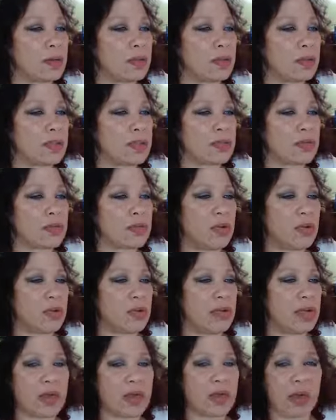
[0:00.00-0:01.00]
Let me
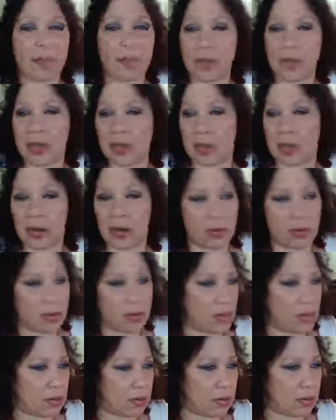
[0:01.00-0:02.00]
scroll back up here.
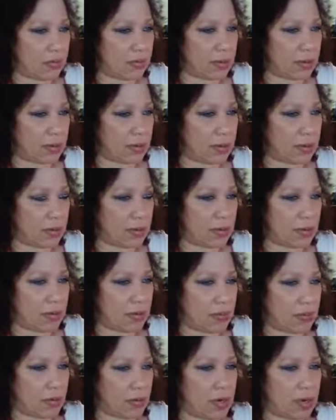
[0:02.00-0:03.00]
How long have I?
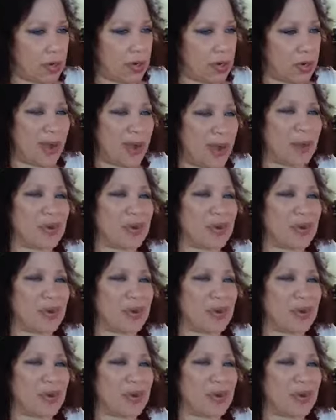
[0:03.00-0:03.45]
Oh, 1